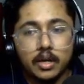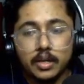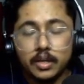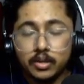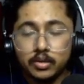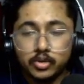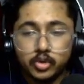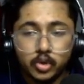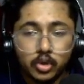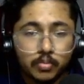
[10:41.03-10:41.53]

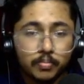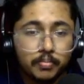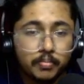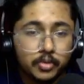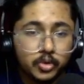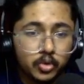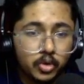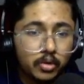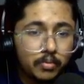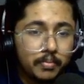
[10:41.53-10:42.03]

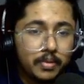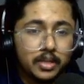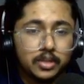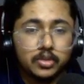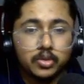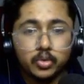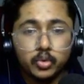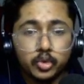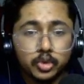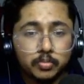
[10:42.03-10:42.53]
shouldn't be
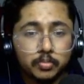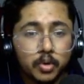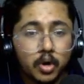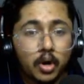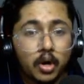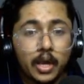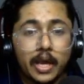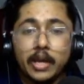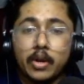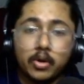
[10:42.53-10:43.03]
too
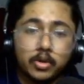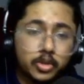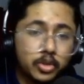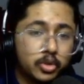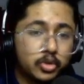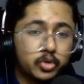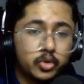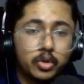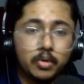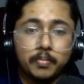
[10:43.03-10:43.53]
small, and also
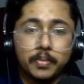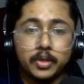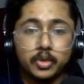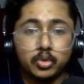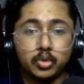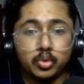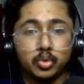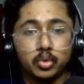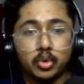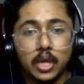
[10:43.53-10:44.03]
it shouldn't be
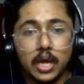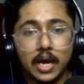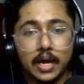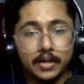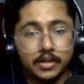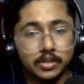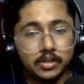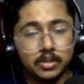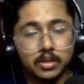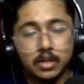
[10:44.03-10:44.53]
too large.